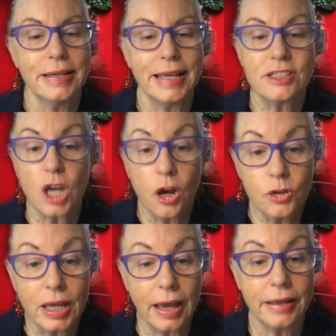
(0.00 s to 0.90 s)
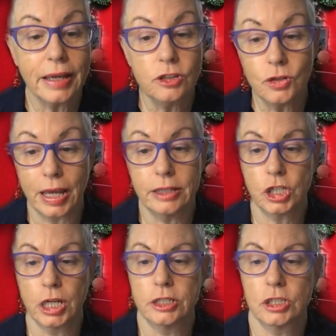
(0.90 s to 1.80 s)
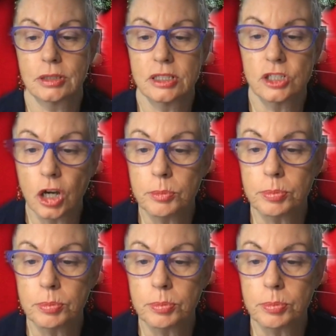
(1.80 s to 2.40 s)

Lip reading: It's okay, and you can change it. There's no